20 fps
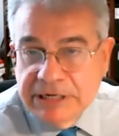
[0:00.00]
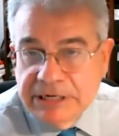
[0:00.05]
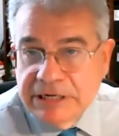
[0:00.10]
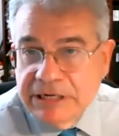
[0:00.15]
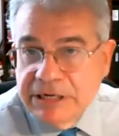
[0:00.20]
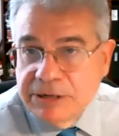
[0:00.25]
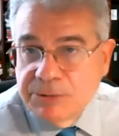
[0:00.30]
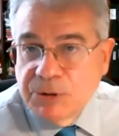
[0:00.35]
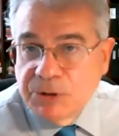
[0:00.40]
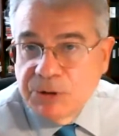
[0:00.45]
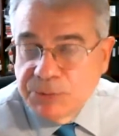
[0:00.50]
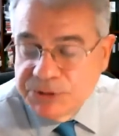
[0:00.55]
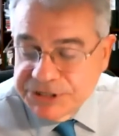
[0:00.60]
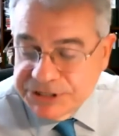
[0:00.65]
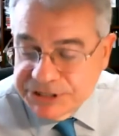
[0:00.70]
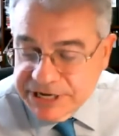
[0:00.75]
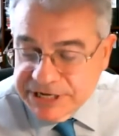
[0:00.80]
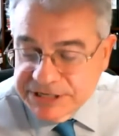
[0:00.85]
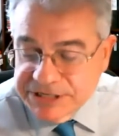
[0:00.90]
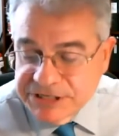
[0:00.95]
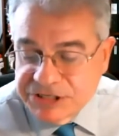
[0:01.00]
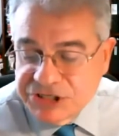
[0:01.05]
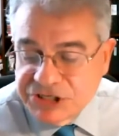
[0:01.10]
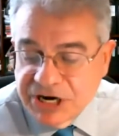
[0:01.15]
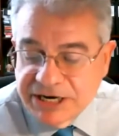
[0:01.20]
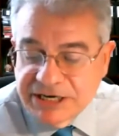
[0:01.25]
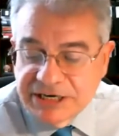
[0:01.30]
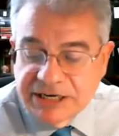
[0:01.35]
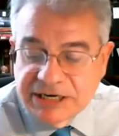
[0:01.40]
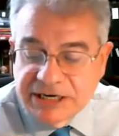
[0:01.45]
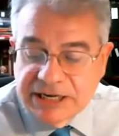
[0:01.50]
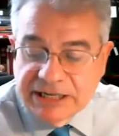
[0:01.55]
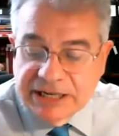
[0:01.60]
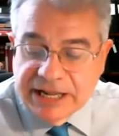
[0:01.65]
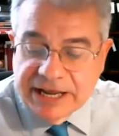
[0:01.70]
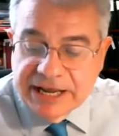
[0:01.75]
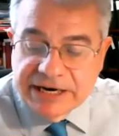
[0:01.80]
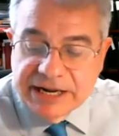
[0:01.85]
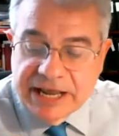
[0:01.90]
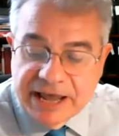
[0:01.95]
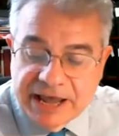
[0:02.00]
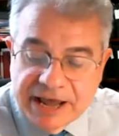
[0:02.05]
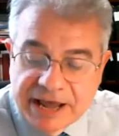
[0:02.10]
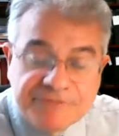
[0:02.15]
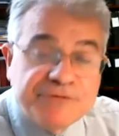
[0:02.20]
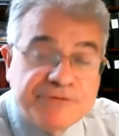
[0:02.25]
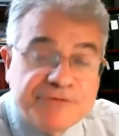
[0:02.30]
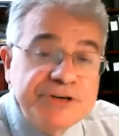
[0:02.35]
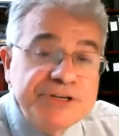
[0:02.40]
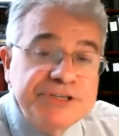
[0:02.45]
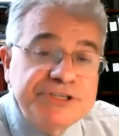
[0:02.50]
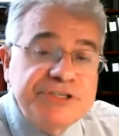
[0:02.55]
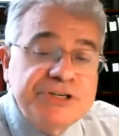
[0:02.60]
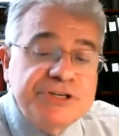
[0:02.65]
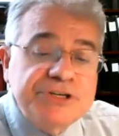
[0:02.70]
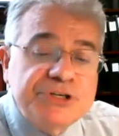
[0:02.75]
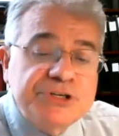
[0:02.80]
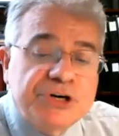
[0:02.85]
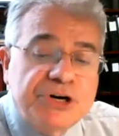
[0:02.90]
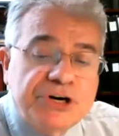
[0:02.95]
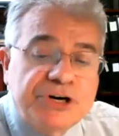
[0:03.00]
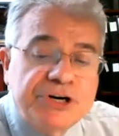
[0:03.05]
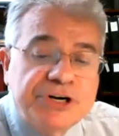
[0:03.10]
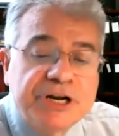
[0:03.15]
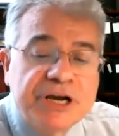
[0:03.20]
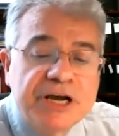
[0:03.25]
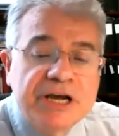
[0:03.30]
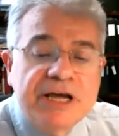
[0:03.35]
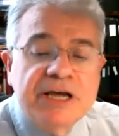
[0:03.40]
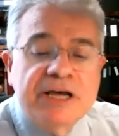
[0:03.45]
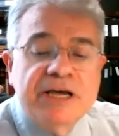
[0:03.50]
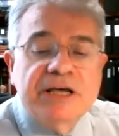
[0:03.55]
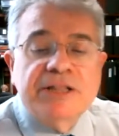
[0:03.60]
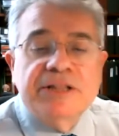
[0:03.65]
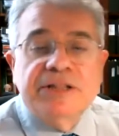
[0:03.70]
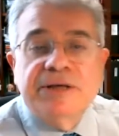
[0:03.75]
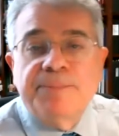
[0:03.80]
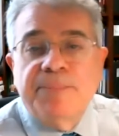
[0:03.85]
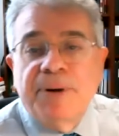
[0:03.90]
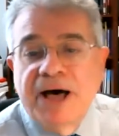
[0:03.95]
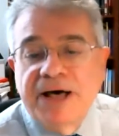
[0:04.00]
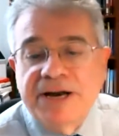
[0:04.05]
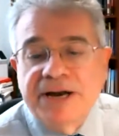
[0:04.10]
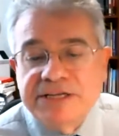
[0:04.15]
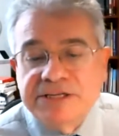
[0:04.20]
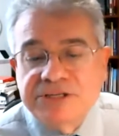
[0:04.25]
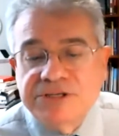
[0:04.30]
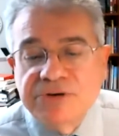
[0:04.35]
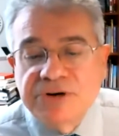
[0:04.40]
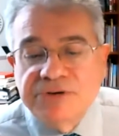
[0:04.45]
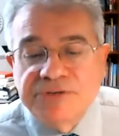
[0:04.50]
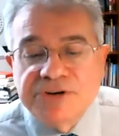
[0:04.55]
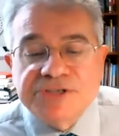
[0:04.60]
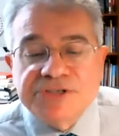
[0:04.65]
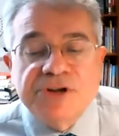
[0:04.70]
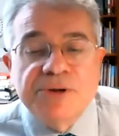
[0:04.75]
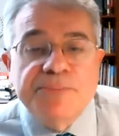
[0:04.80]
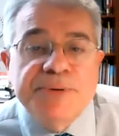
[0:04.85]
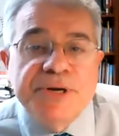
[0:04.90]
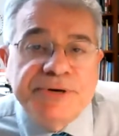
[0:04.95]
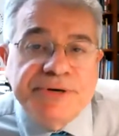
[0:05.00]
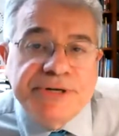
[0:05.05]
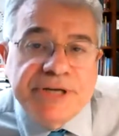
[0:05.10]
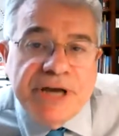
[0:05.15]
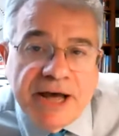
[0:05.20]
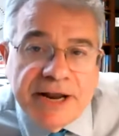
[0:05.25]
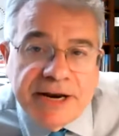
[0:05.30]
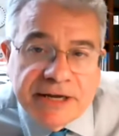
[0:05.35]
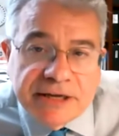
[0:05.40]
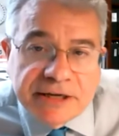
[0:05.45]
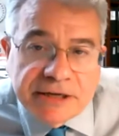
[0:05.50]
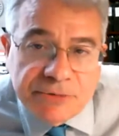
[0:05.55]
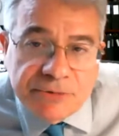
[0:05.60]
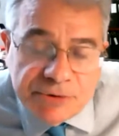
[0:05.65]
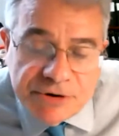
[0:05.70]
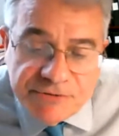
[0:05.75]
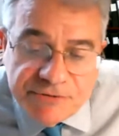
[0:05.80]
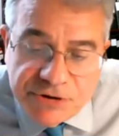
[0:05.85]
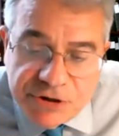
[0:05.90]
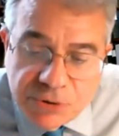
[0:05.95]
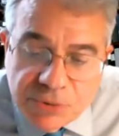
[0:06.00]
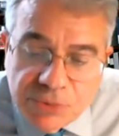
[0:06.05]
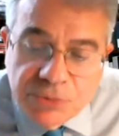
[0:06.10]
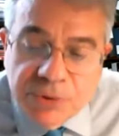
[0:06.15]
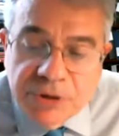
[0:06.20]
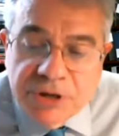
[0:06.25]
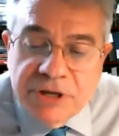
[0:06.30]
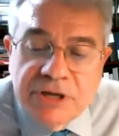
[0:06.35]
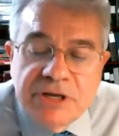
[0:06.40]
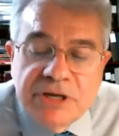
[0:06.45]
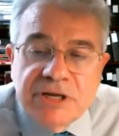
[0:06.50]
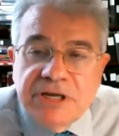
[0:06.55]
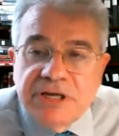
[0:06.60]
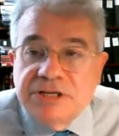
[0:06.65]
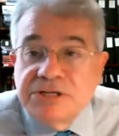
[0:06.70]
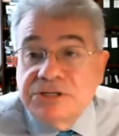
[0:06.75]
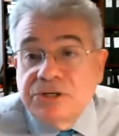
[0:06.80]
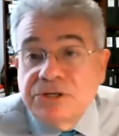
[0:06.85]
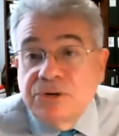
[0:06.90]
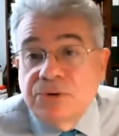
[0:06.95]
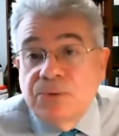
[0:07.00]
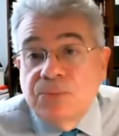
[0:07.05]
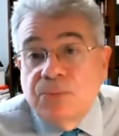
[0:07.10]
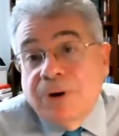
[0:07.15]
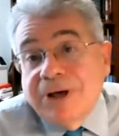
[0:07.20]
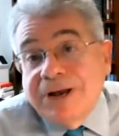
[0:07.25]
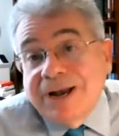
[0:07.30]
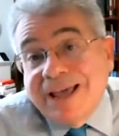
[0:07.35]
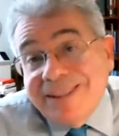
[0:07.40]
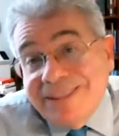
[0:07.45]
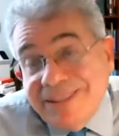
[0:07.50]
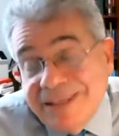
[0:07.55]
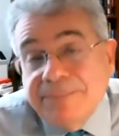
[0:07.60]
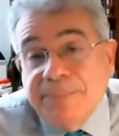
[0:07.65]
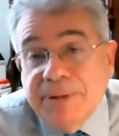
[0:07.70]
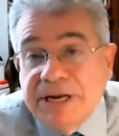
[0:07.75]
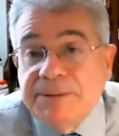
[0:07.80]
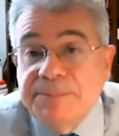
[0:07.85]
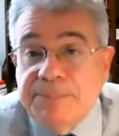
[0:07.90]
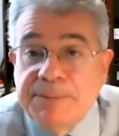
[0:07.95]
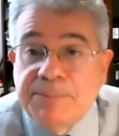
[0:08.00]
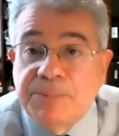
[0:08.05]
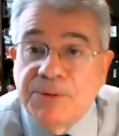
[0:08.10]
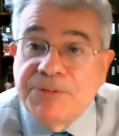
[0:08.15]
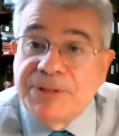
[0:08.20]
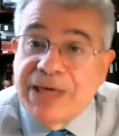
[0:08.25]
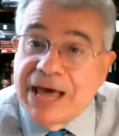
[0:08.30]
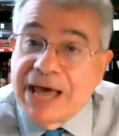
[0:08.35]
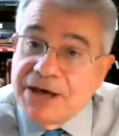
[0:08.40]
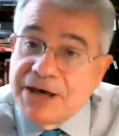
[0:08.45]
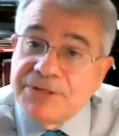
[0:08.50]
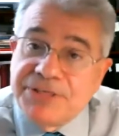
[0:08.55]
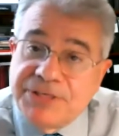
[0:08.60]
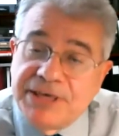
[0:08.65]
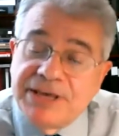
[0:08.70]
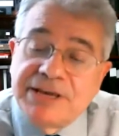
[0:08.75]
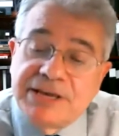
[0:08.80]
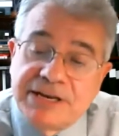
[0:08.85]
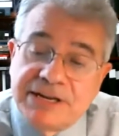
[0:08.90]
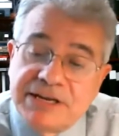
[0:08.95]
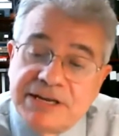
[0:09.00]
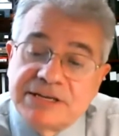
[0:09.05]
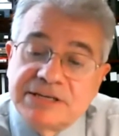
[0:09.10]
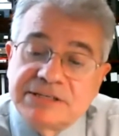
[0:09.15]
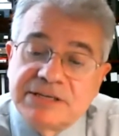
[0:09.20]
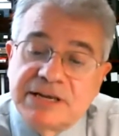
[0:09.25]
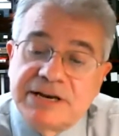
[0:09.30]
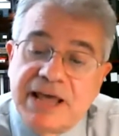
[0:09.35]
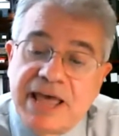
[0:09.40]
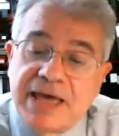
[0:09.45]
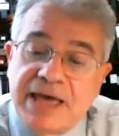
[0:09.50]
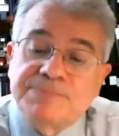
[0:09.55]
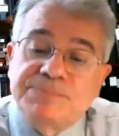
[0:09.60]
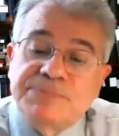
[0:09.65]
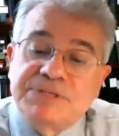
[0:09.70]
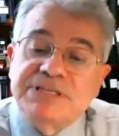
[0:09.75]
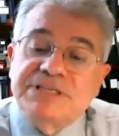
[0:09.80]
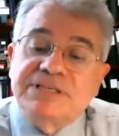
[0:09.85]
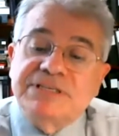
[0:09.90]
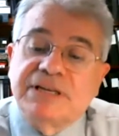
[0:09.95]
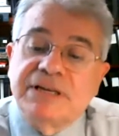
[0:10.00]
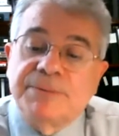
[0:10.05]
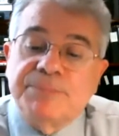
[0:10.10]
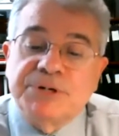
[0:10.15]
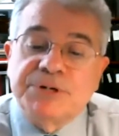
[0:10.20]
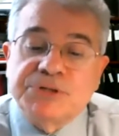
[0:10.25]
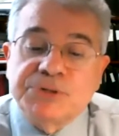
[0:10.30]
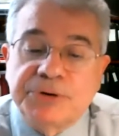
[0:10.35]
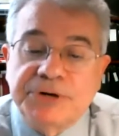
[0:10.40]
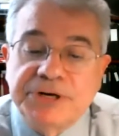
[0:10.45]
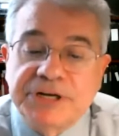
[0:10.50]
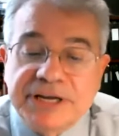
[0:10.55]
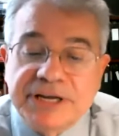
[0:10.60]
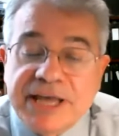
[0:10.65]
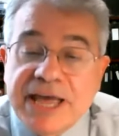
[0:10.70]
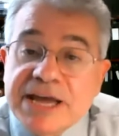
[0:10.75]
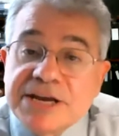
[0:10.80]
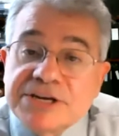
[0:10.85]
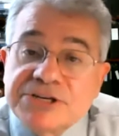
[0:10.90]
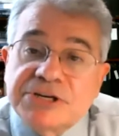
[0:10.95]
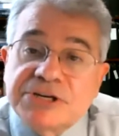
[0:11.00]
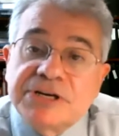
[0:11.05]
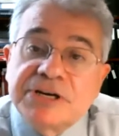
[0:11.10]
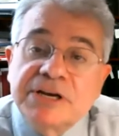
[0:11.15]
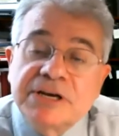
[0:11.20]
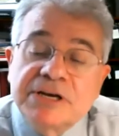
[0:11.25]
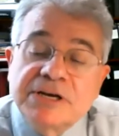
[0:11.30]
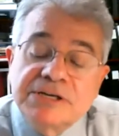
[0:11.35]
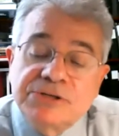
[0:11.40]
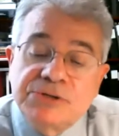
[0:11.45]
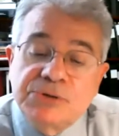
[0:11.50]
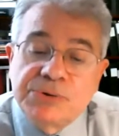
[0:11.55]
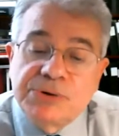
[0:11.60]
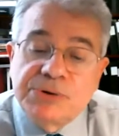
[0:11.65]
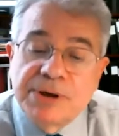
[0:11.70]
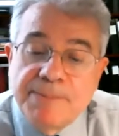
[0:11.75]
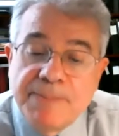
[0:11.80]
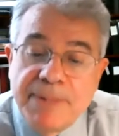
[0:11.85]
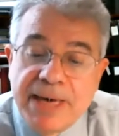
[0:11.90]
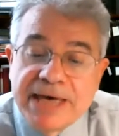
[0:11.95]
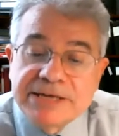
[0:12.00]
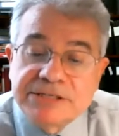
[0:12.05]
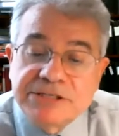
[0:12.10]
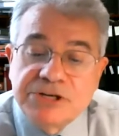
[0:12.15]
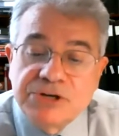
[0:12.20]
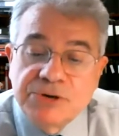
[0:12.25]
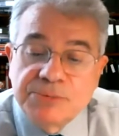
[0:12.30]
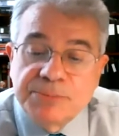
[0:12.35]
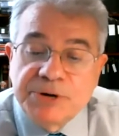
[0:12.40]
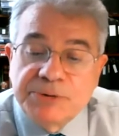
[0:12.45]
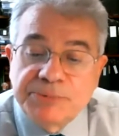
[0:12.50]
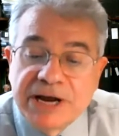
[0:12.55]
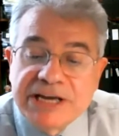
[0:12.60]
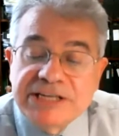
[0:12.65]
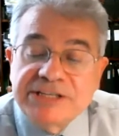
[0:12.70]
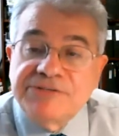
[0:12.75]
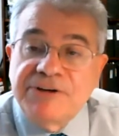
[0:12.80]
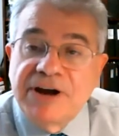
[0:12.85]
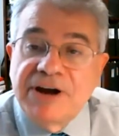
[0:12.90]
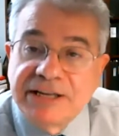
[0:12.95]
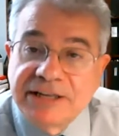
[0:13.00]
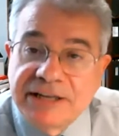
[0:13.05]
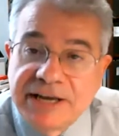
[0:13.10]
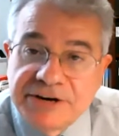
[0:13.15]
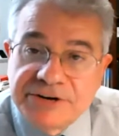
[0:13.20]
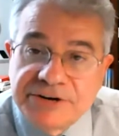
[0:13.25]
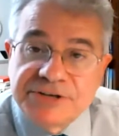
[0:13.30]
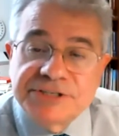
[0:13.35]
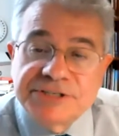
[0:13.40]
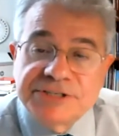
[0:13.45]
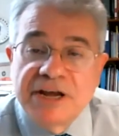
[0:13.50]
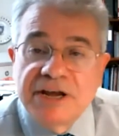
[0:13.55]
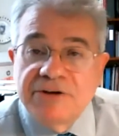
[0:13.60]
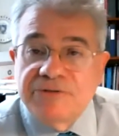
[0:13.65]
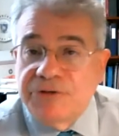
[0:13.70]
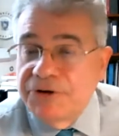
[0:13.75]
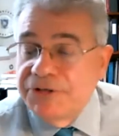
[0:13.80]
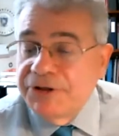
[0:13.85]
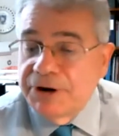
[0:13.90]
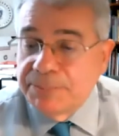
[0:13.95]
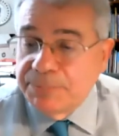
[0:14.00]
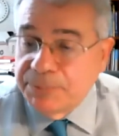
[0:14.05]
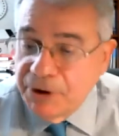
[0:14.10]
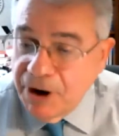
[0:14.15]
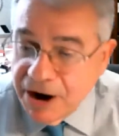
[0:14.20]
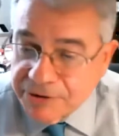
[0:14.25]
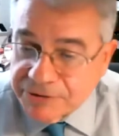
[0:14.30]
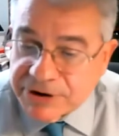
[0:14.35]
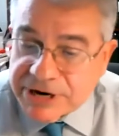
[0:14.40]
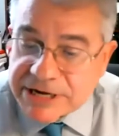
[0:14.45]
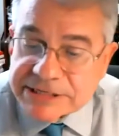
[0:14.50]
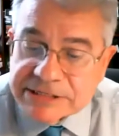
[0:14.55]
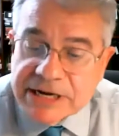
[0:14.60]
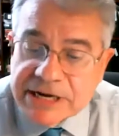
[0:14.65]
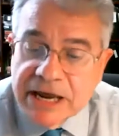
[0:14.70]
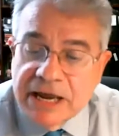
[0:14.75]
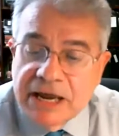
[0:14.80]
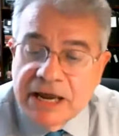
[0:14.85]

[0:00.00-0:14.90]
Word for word: It will resist China led efforts to turn the body's universal periodic review into what I think many people now think it is an empty celebratory occasion to commend human rights violators for their progress